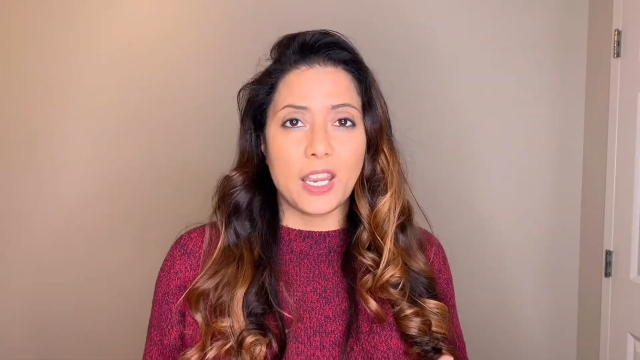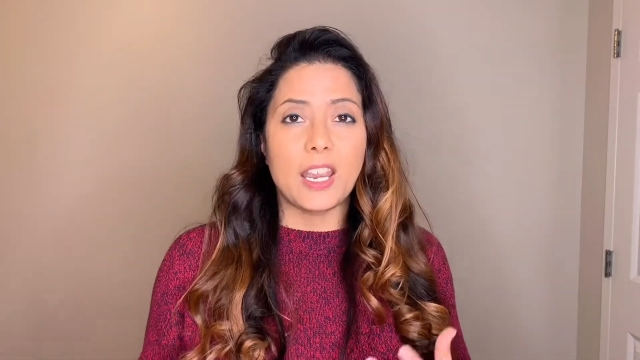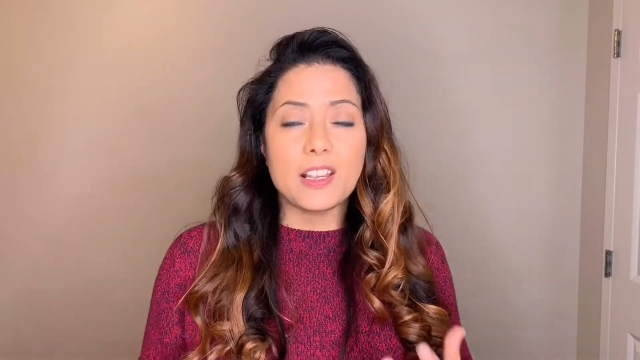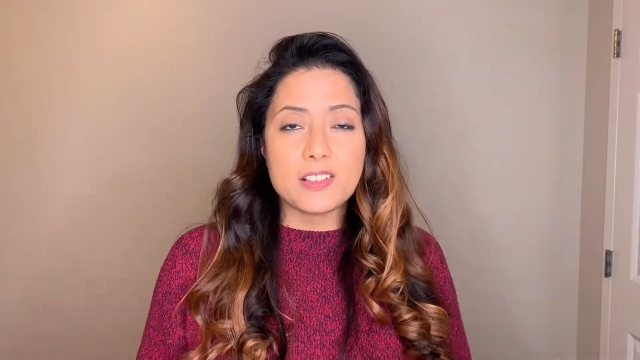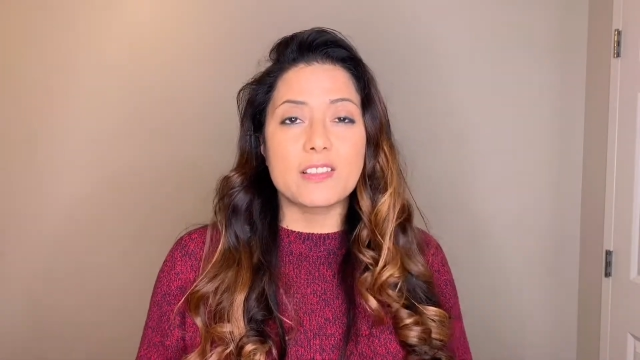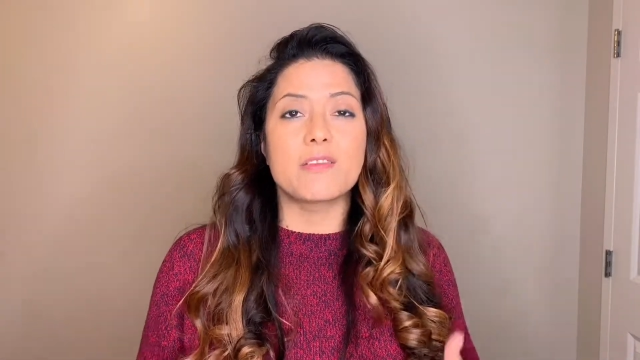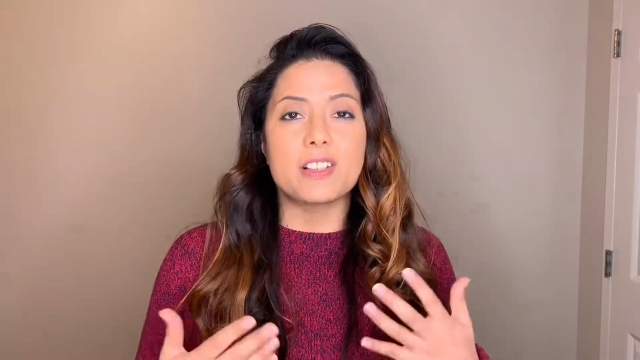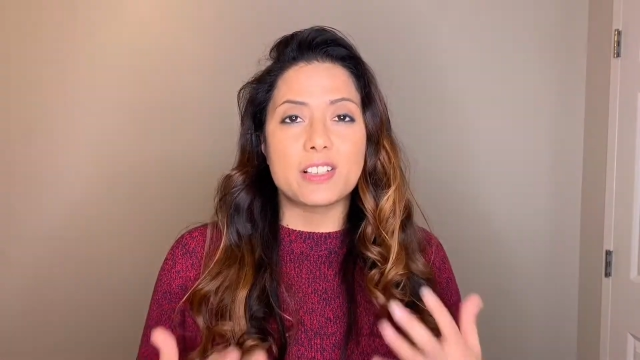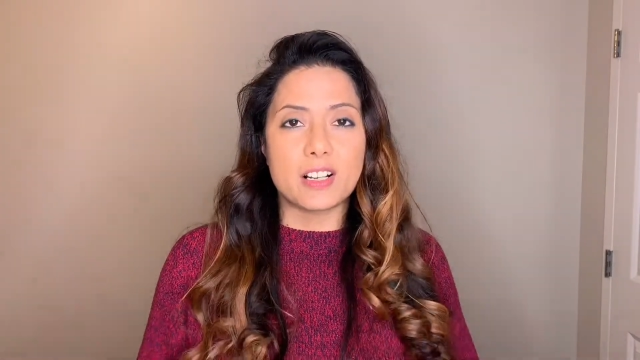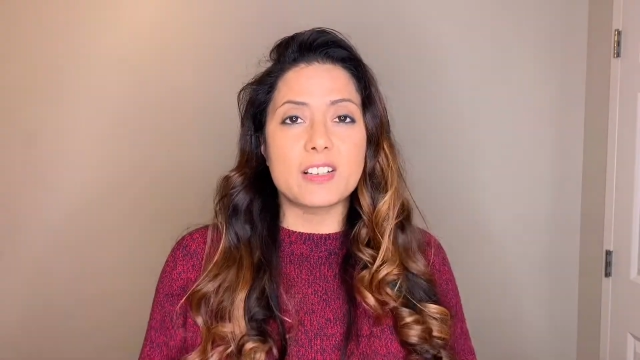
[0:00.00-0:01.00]
It's the
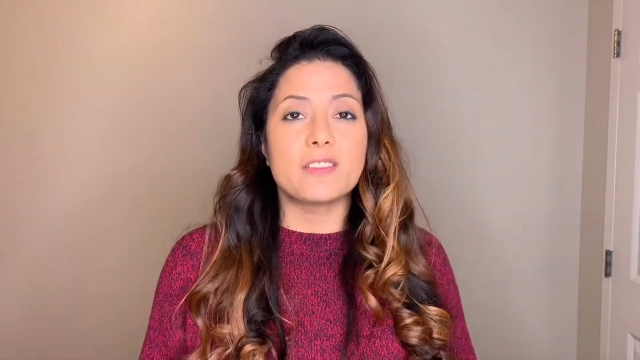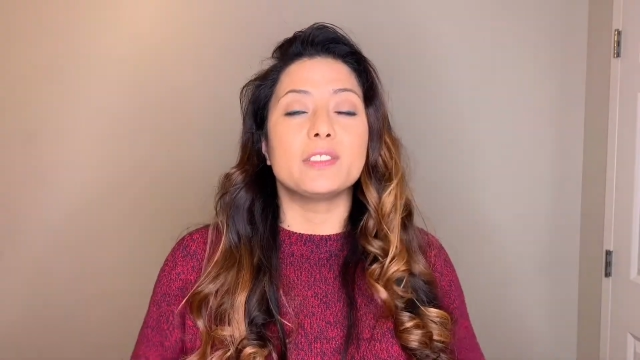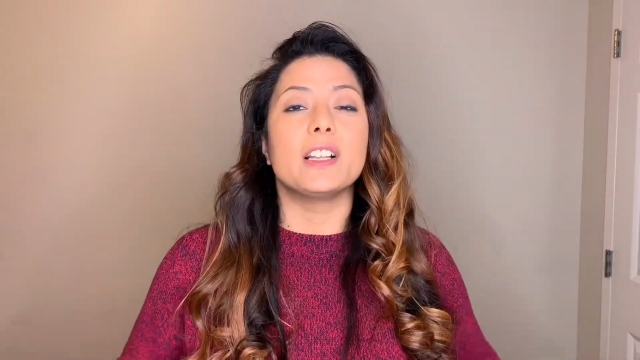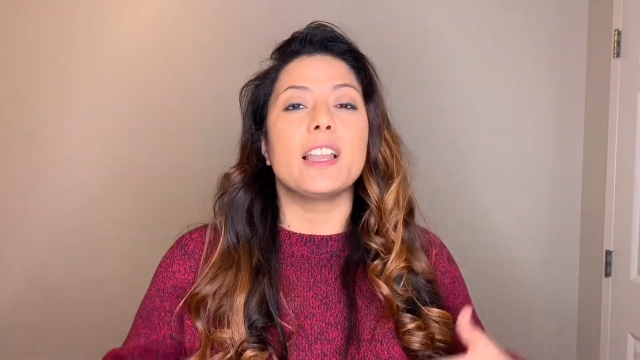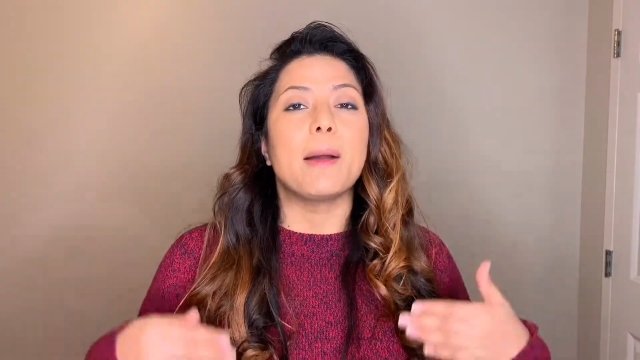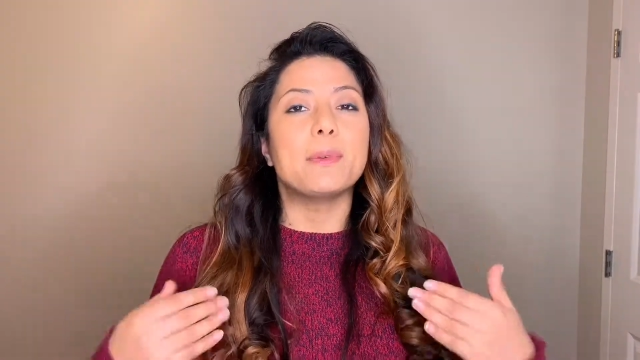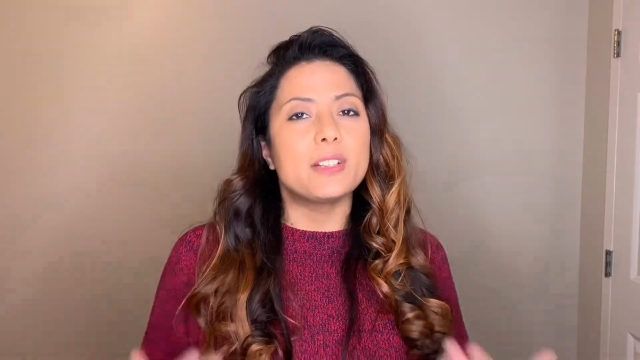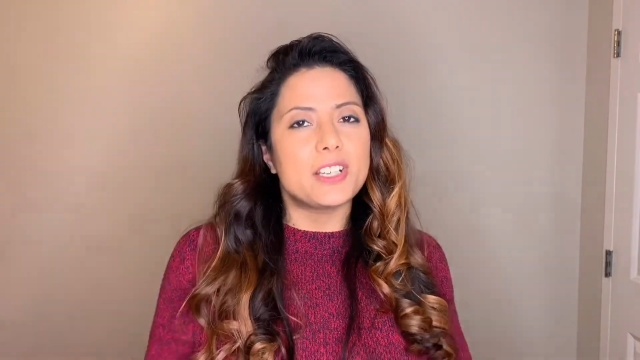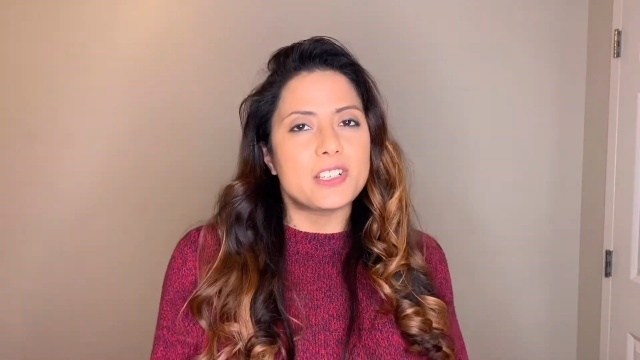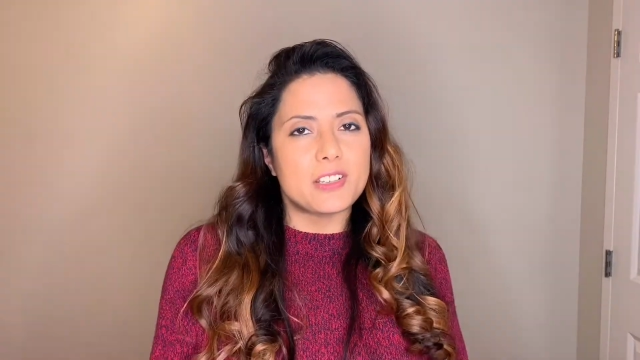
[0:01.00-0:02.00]
result of
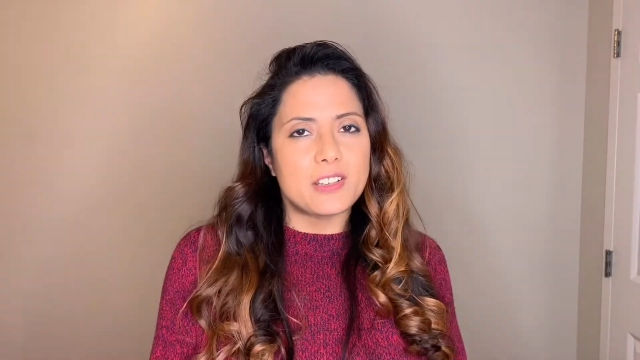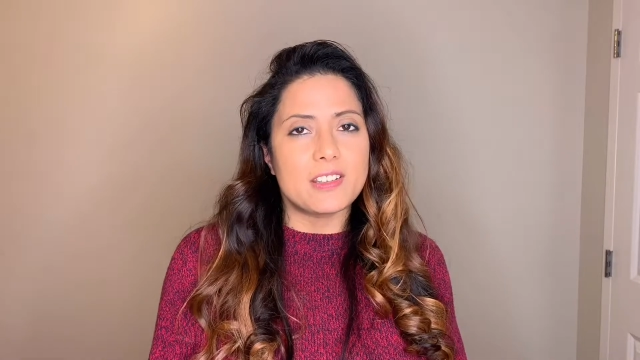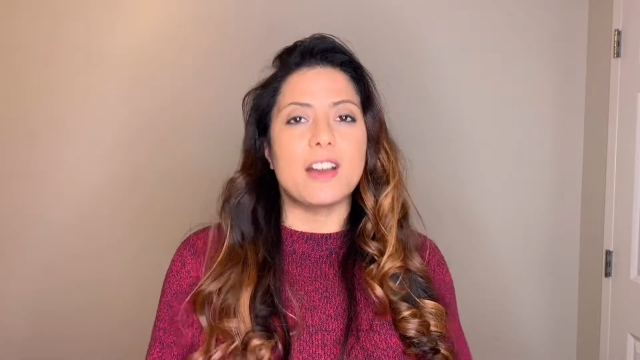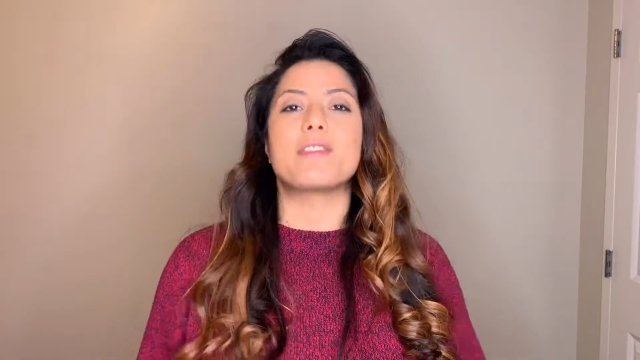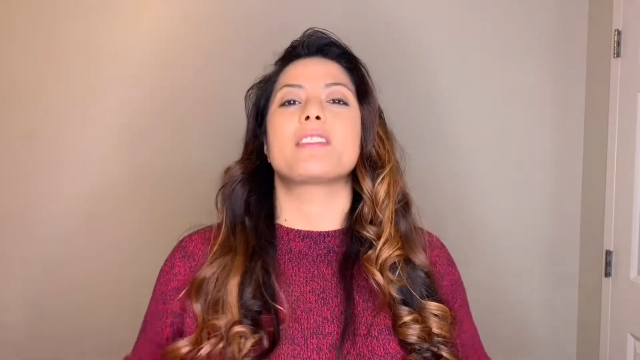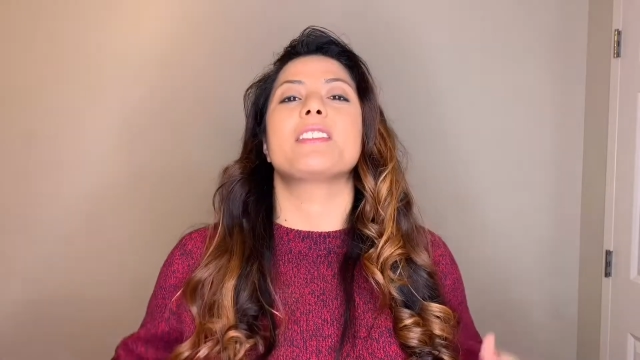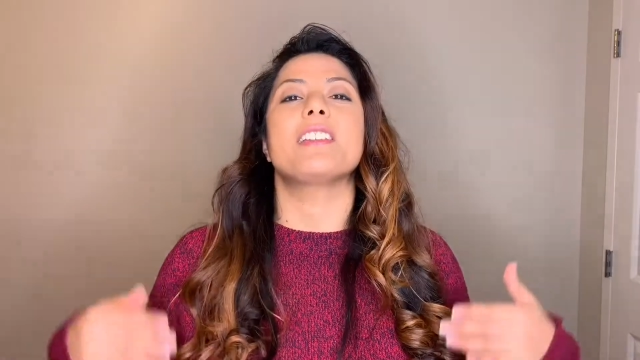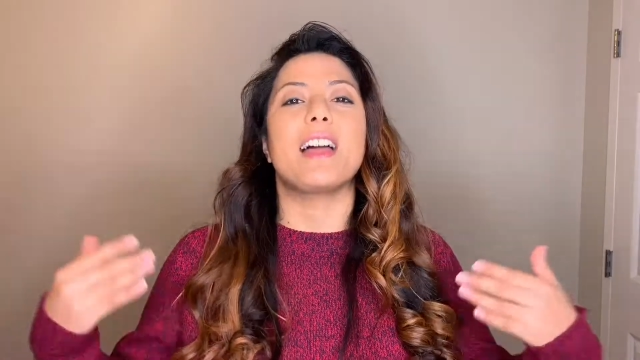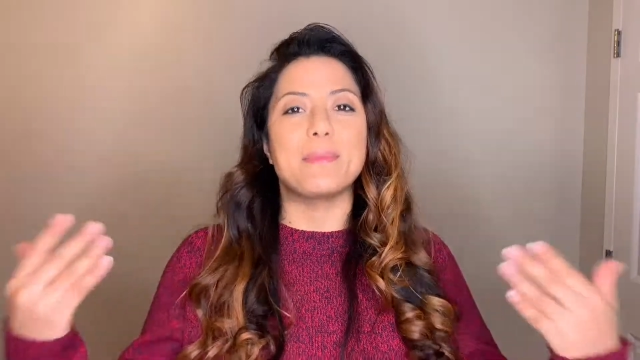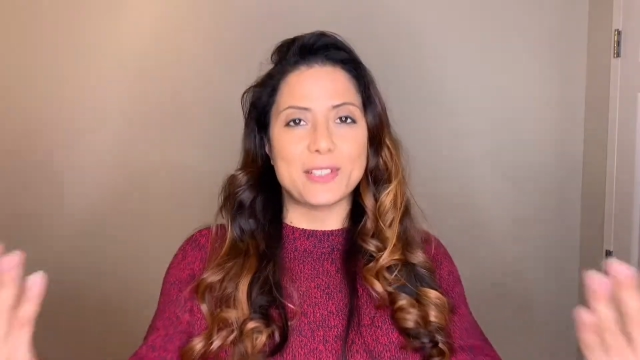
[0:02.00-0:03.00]
collaboration after
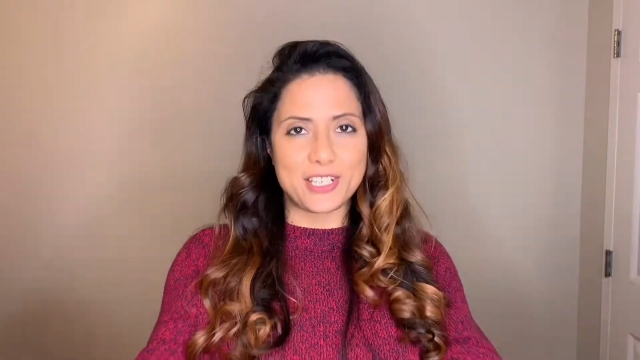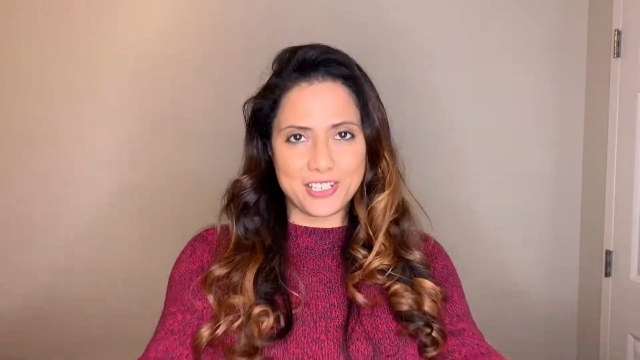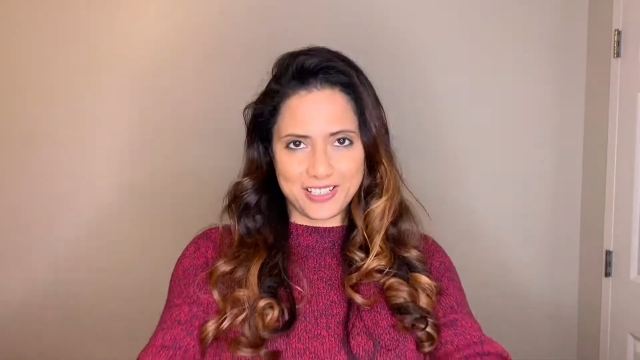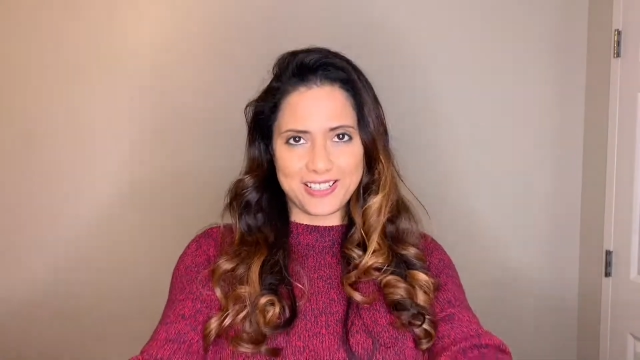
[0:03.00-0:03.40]
collaboration.